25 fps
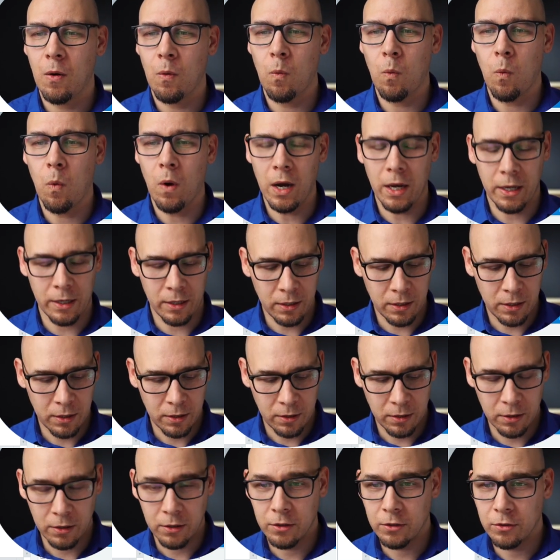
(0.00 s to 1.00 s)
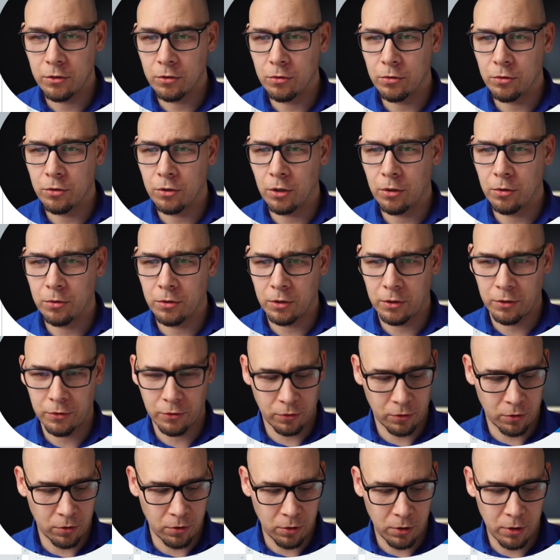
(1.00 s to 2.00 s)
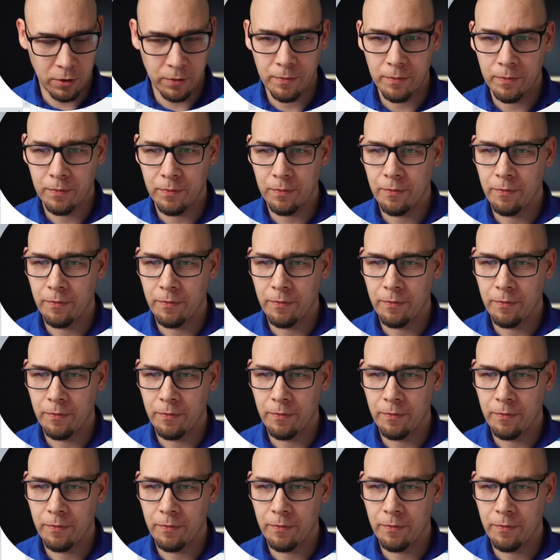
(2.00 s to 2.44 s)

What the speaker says: 1 to total score.